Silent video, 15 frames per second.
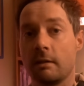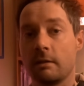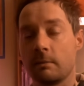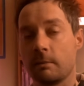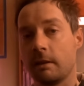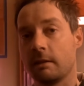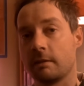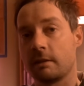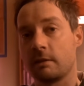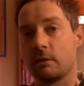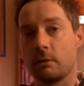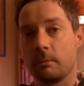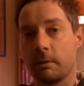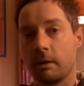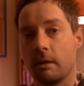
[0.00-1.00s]
as well as a
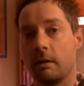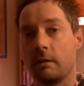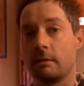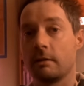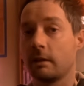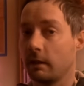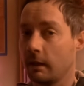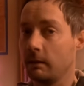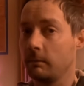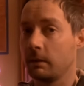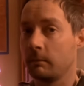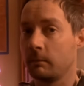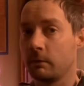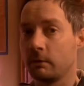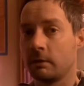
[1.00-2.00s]
super hard
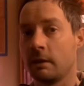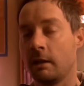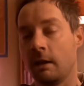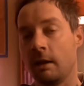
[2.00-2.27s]
climbing boot,